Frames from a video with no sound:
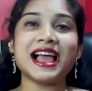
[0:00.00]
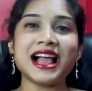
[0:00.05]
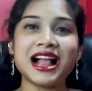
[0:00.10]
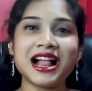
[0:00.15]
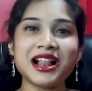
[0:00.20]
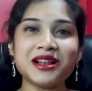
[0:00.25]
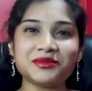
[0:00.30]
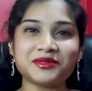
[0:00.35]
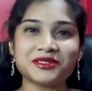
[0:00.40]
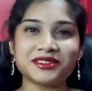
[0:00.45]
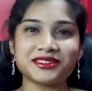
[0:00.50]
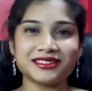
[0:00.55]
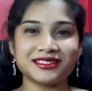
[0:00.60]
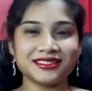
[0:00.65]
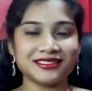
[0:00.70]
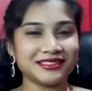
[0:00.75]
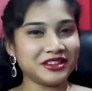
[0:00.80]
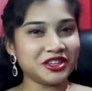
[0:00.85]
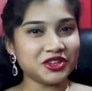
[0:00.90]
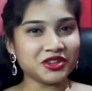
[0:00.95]
helped
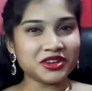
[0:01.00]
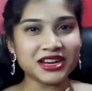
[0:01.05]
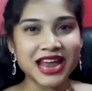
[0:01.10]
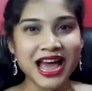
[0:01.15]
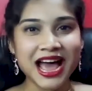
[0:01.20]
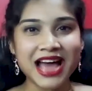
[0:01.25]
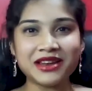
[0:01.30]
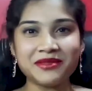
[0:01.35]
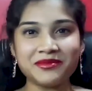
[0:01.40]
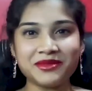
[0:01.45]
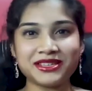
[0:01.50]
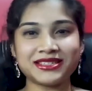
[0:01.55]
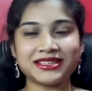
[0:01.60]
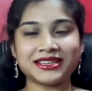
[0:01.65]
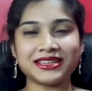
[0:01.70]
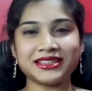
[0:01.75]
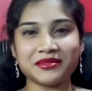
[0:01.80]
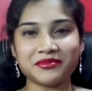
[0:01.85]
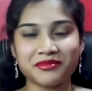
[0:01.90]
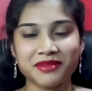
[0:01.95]

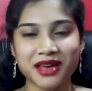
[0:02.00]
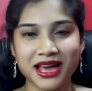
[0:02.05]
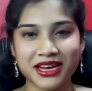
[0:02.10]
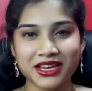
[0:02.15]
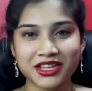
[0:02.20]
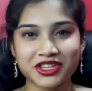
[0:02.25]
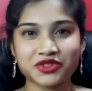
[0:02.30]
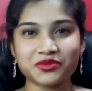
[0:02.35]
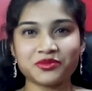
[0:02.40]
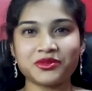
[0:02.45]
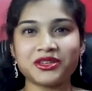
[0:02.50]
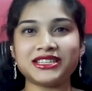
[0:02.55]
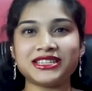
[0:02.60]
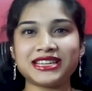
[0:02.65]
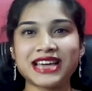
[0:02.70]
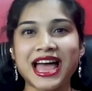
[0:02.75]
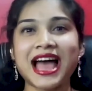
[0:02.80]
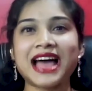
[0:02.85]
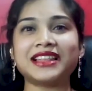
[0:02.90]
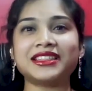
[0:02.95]
unanimously the
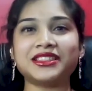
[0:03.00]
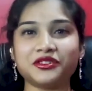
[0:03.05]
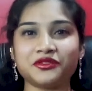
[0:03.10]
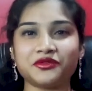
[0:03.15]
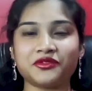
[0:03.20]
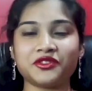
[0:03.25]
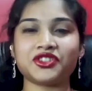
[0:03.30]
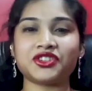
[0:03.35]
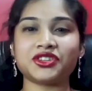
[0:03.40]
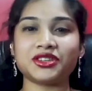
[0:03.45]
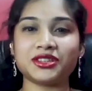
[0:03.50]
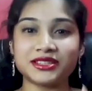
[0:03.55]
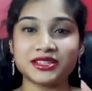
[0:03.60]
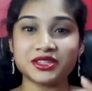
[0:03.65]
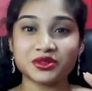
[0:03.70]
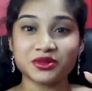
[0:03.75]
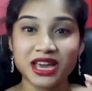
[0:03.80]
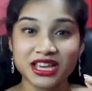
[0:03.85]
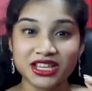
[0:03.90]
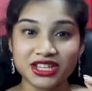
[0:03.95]
management and the
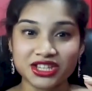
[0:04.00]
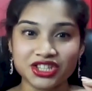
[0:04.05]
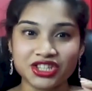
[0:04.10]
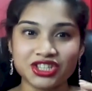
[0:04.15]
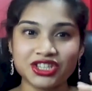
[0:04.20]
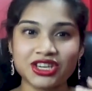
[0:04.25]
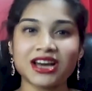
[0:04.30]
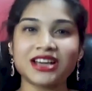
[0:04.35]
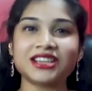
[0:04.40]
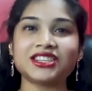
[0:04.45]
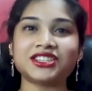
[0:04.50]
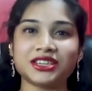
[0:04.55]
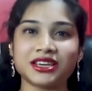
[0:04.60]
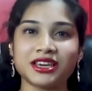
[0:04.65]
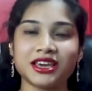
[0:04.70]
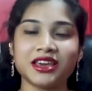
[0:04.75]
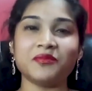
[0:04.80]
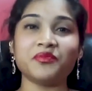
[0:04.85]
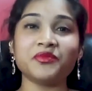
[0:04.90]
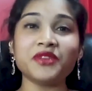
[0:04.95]
officials to adjudge
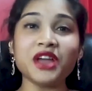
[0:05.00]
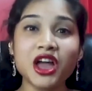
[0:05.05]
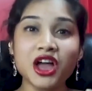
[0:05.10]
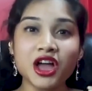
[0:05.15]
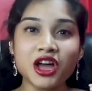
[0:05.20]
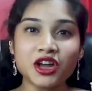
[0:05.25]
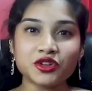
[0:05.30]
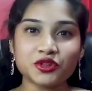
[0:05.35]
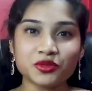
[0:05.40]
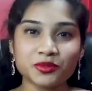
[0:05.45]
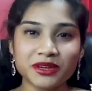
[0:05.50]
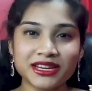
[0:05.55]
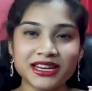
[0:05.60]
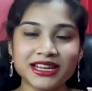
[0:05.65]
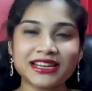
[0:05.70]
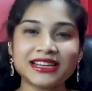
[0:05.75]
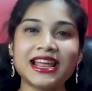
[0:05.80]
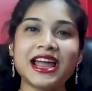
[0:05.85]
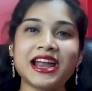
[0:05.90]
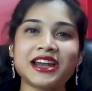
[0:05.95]
him to be
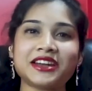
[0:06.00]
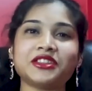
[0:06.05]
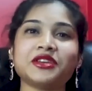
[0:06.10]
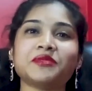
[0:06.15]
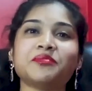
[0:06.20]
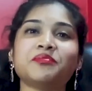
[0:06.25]
declared